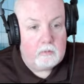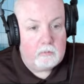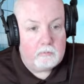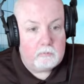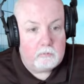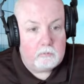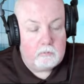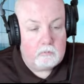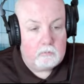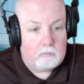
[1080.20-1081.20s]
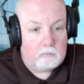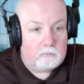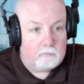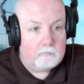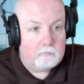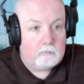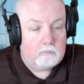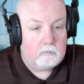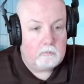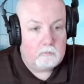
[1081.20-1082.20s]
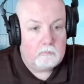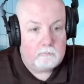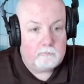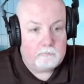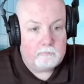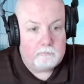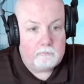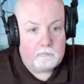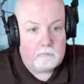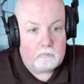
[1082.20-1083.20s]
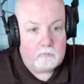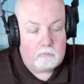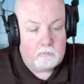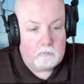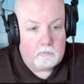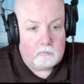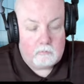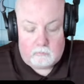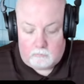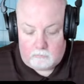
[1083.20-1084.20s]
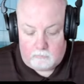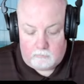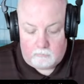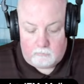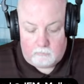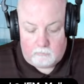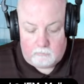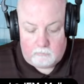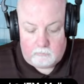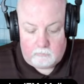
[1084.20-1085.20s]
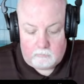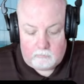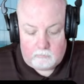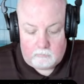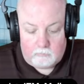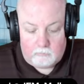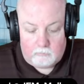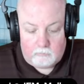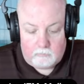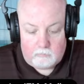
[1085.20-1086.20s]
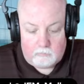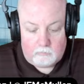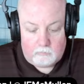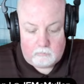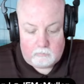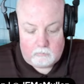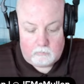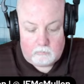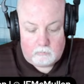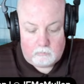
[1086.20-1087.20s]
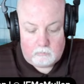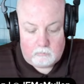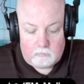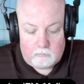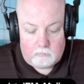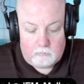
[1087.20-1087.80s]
(silent)